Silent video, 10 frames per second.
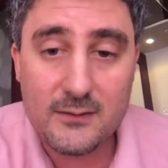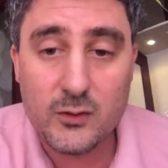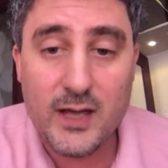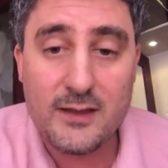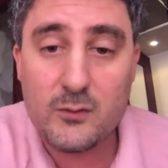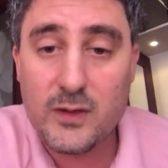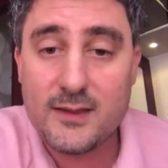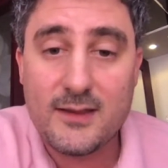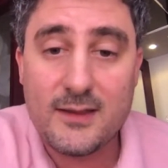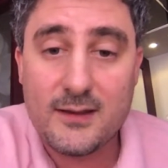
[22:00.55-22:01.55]
together
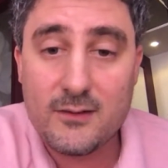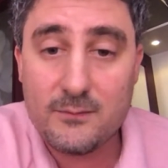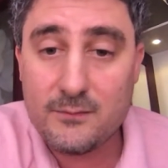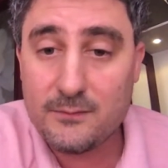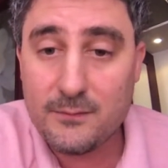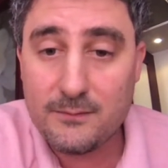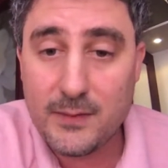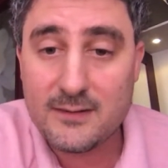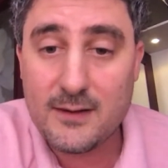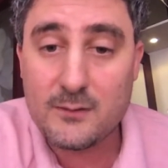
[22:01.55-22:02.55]
with the
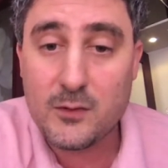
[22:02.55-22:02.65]
business